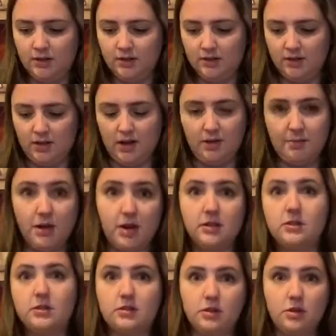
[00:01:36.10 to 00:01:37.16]
And
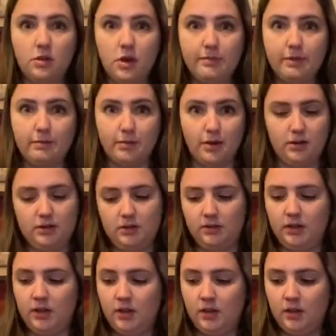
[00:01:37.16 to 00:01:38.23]
also so do hummingbirds.
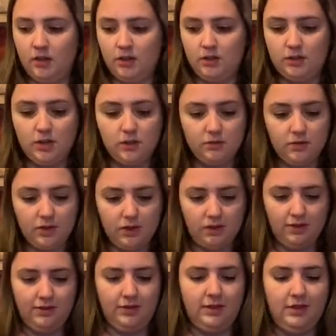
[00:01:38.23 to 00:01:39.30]
So
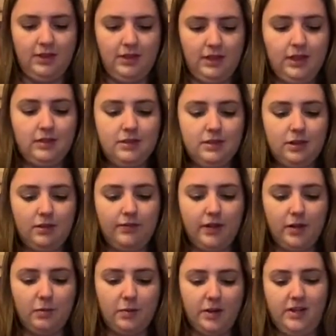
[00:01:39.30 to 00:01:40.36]
this is our
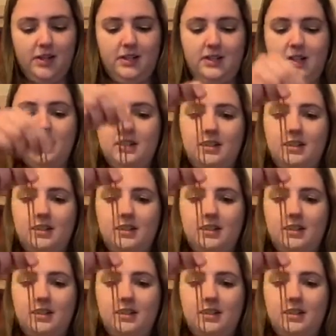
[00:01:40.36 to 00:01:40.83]
final product,